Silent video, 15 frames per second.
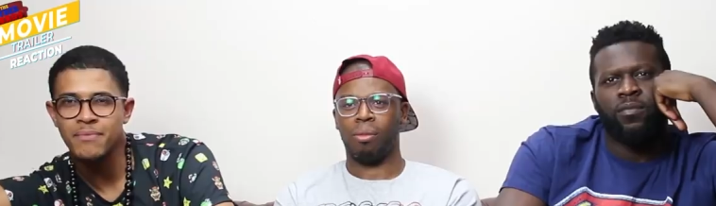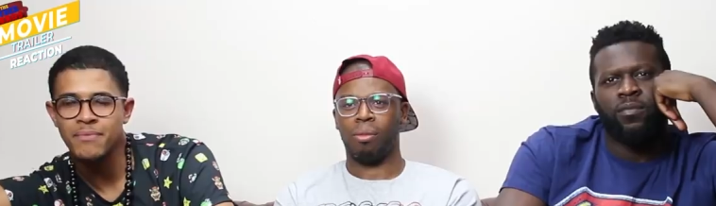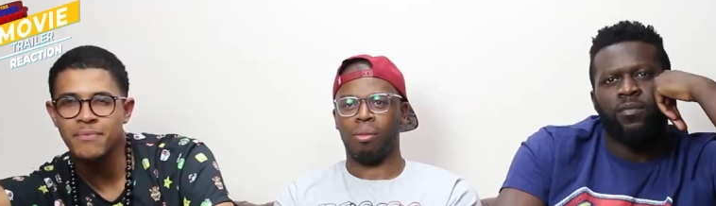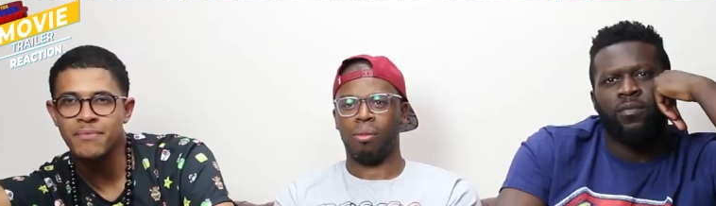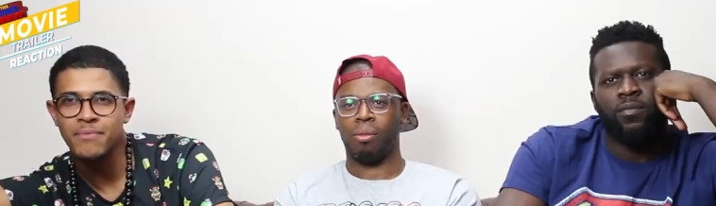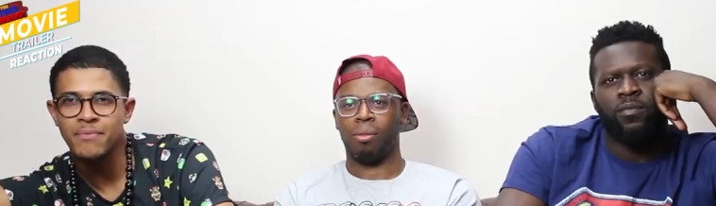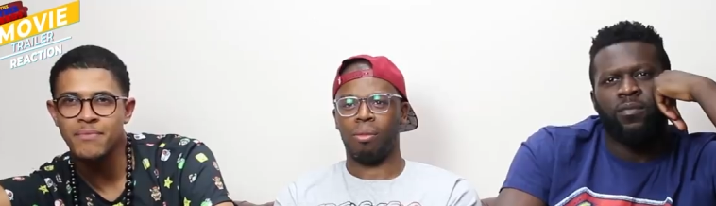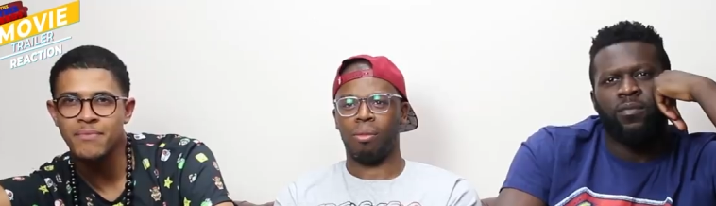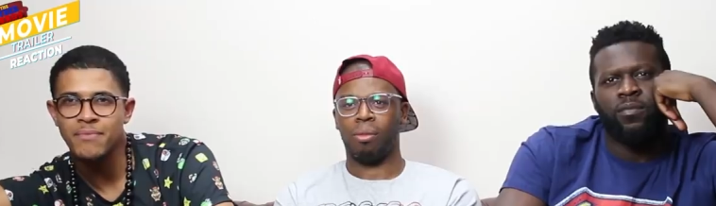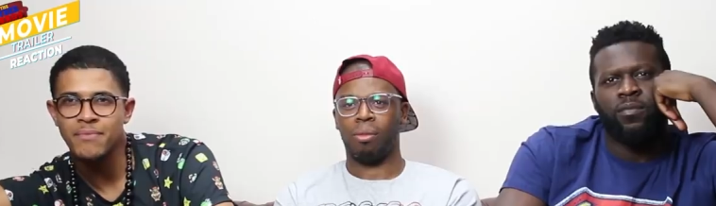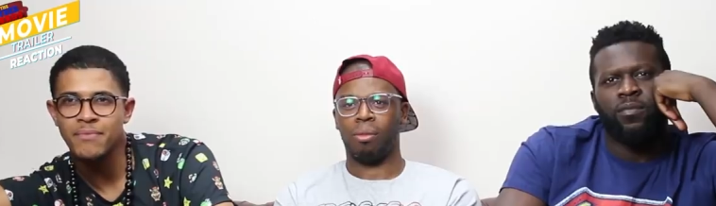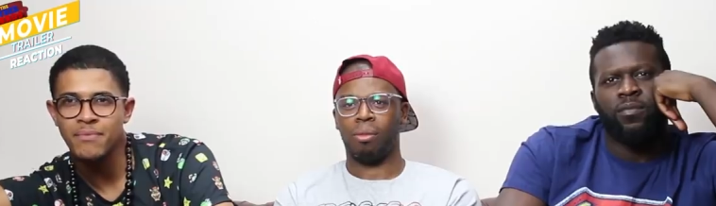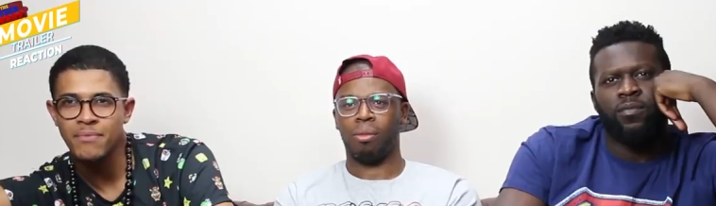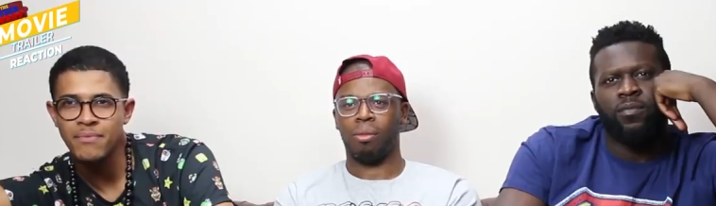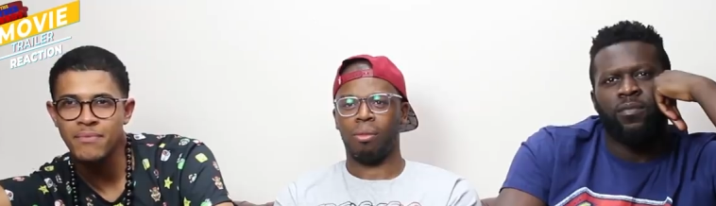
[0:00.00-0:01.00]

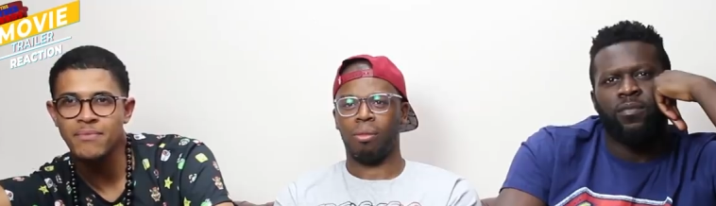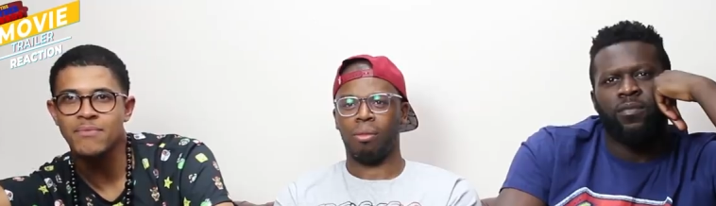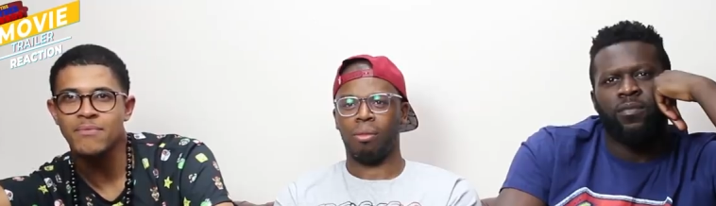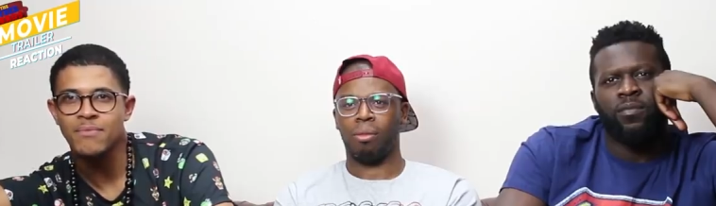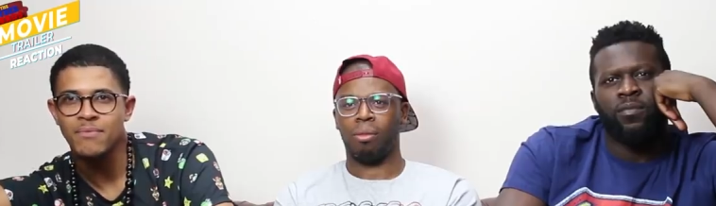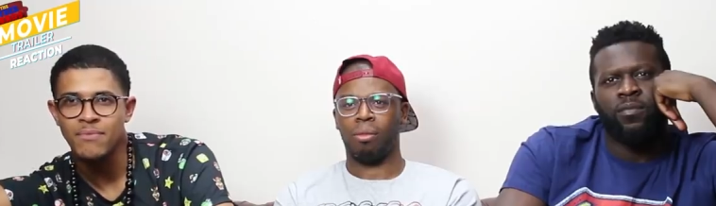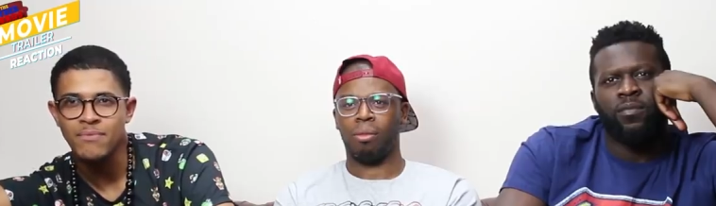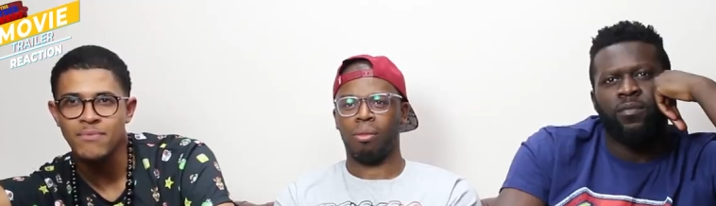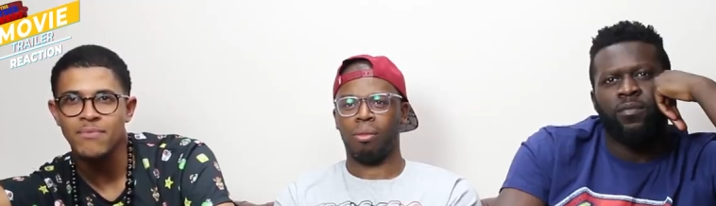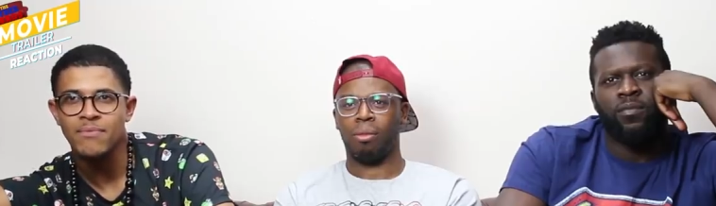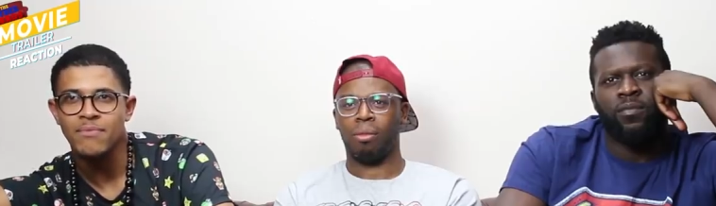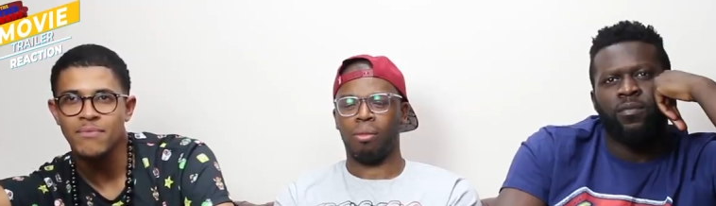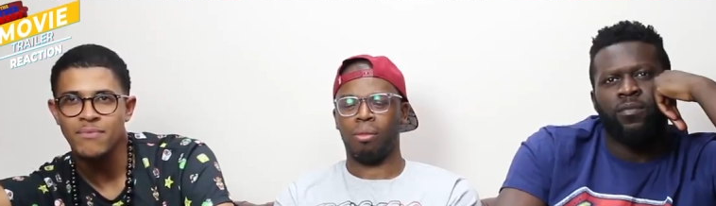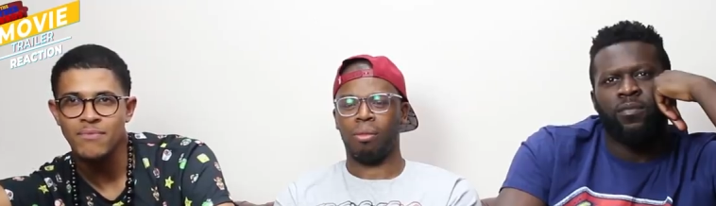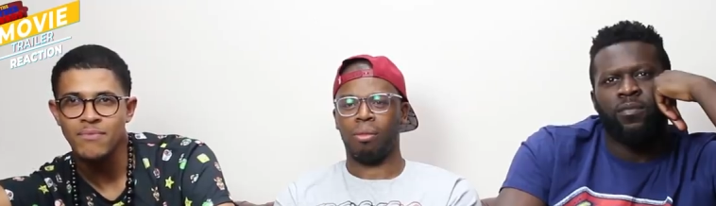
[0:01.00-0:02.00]

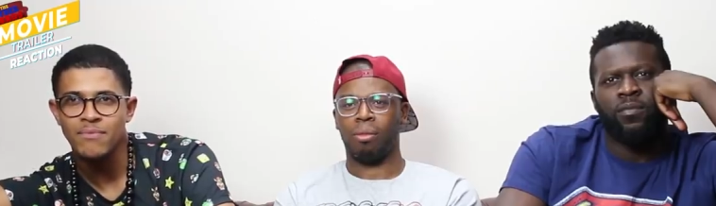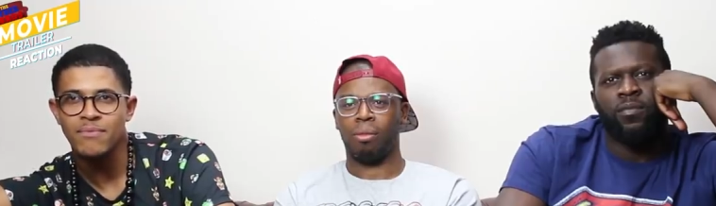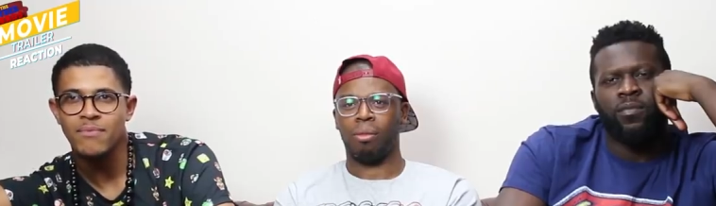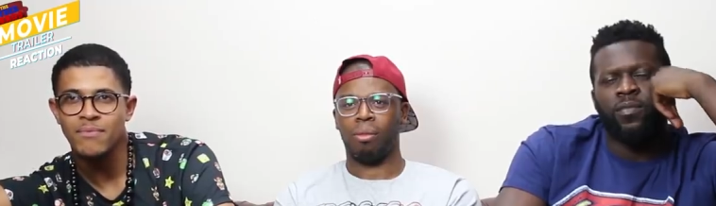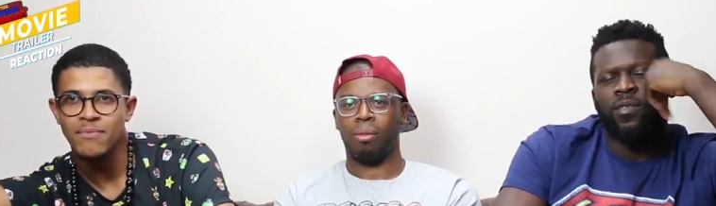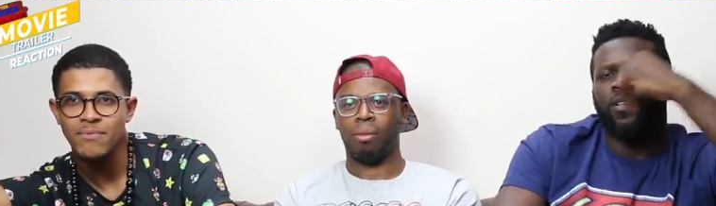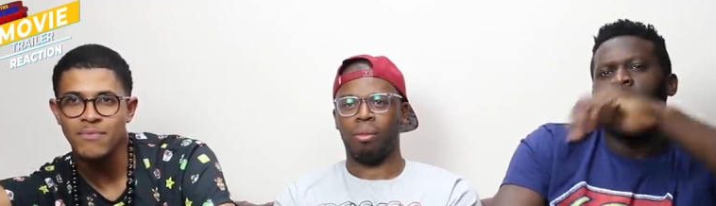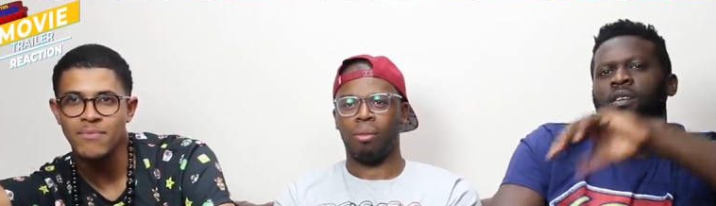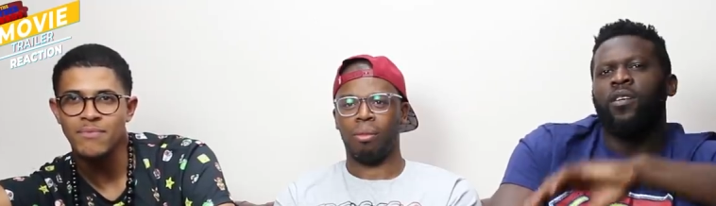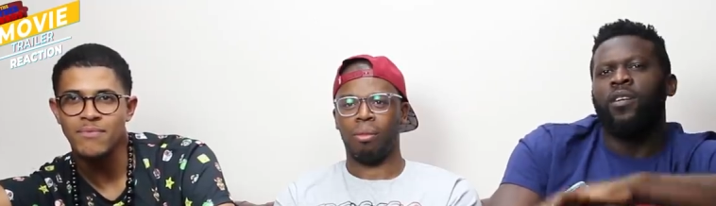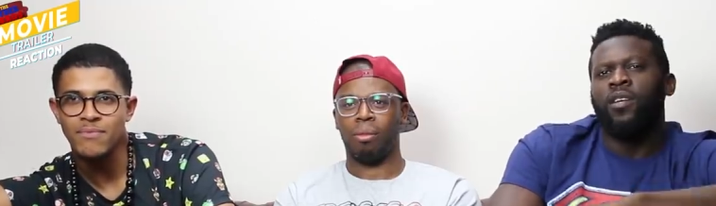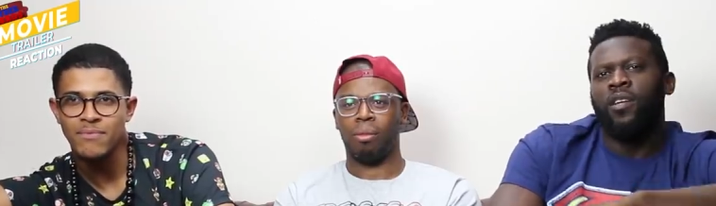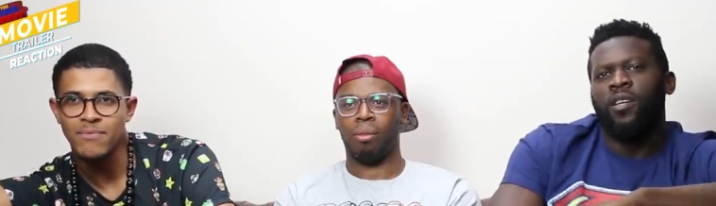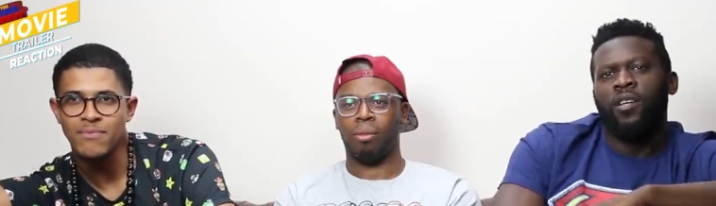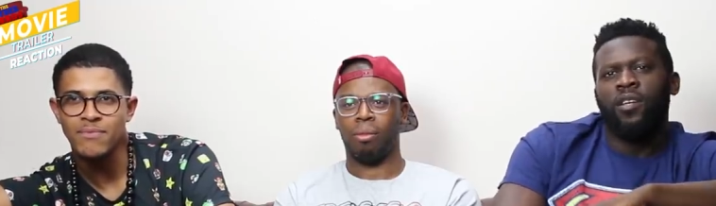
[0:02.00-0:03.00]

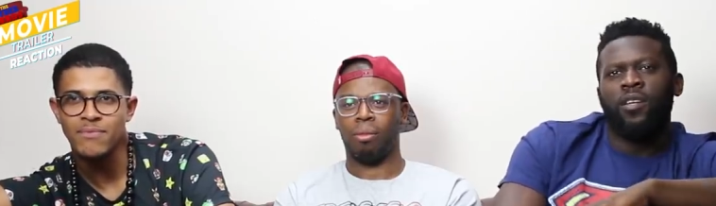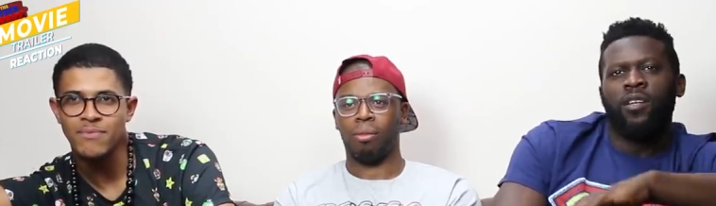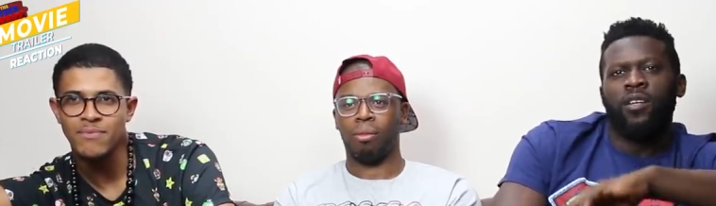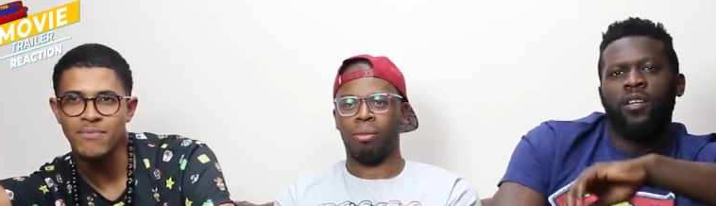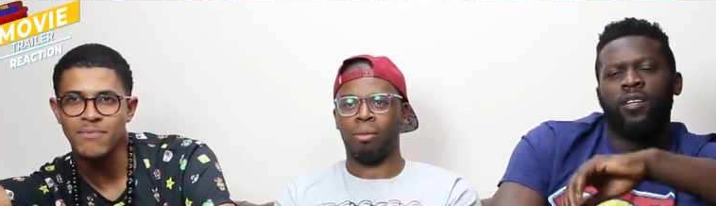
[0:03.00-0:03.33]
Nothing is said.